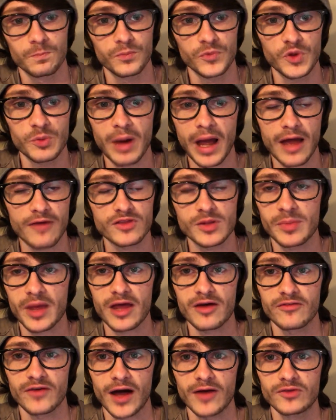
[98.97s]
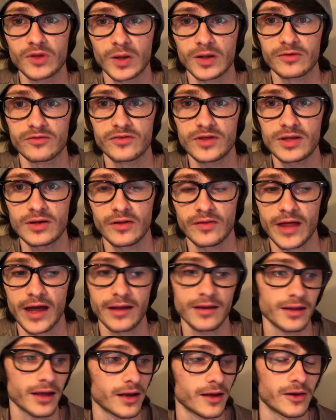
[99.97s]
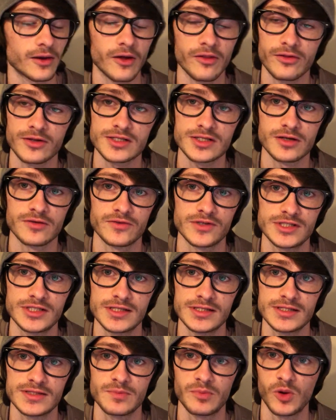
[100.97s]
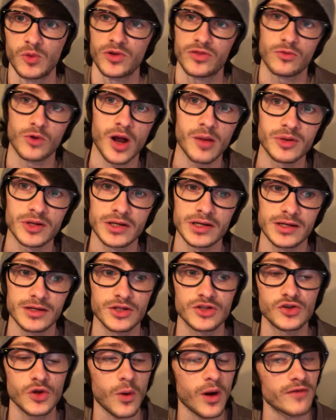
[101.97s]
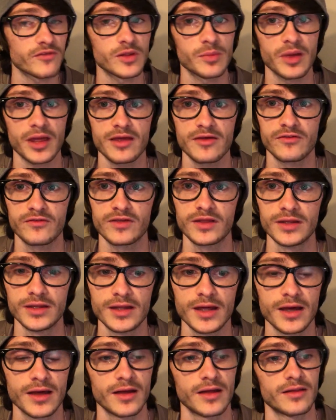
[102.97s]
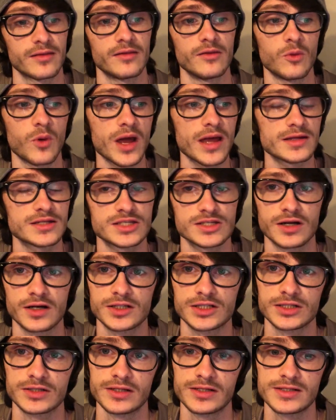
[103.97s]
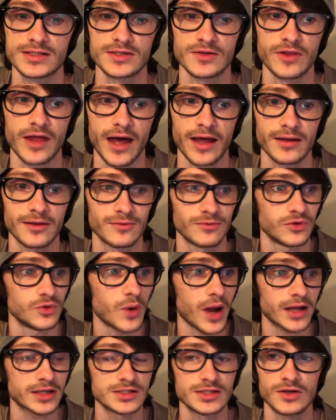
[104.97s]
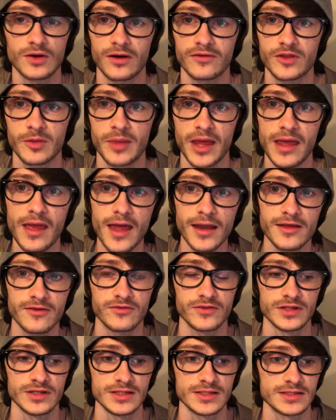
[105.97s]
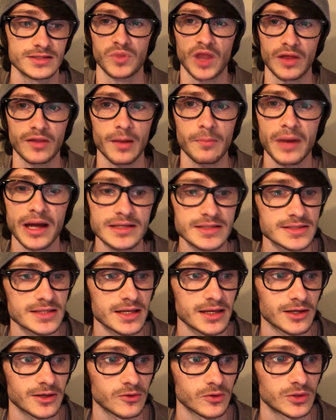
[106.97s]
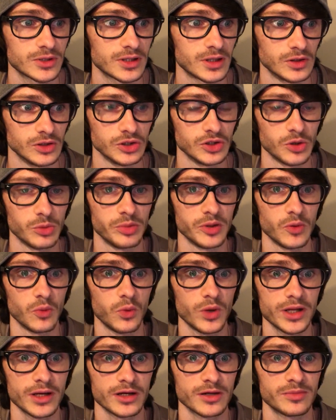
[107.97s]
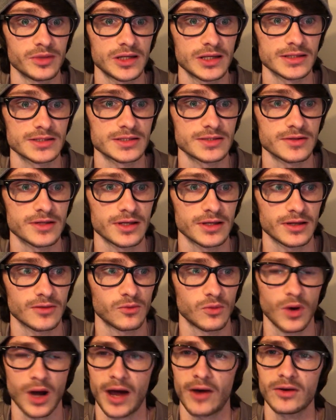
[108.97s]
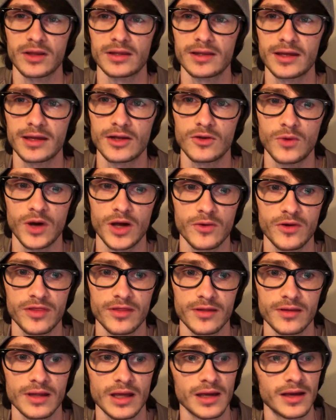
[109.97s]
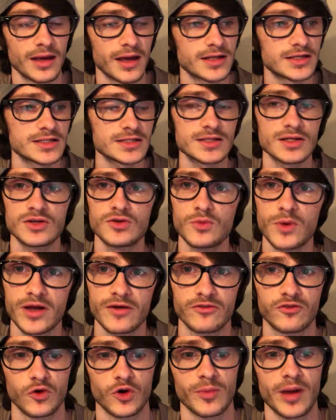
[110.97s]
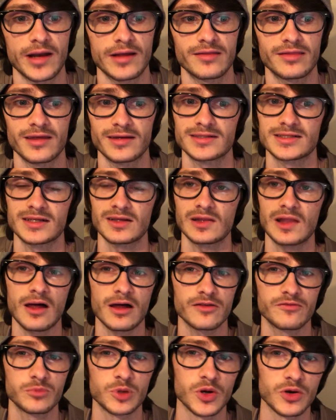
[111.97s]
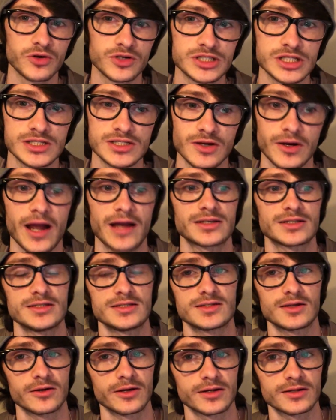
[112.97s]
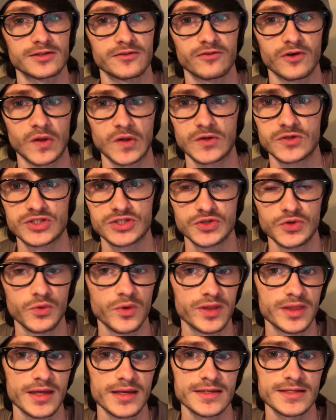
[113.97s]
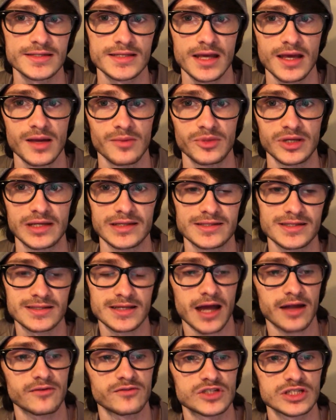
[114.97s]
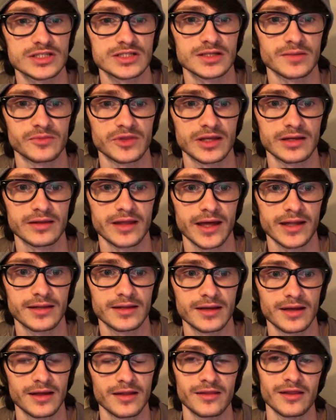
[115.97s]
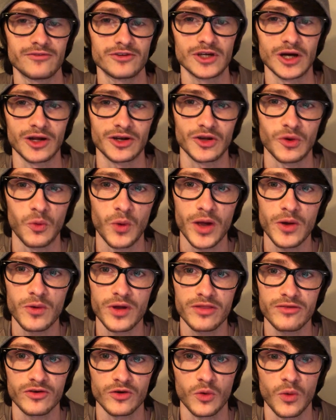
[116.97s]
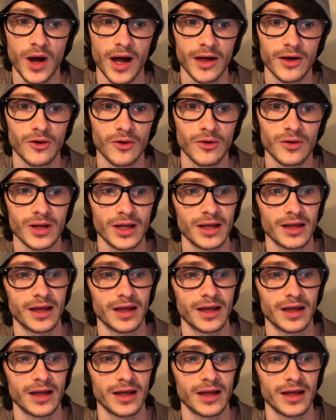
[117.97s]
You might have to pay a $5 fee on that and other services. But with Robinhood, you don't have to pay a fee. The way it's structured is so that you actually don't have to pay any fees. Now that might sound a little bit weird because you think, well, how could they get away with it? It's just a new way of formatting things. And a lot of brokerages are actually starting to follow suit with this because it's kind of just something that they've gotten away with for a while.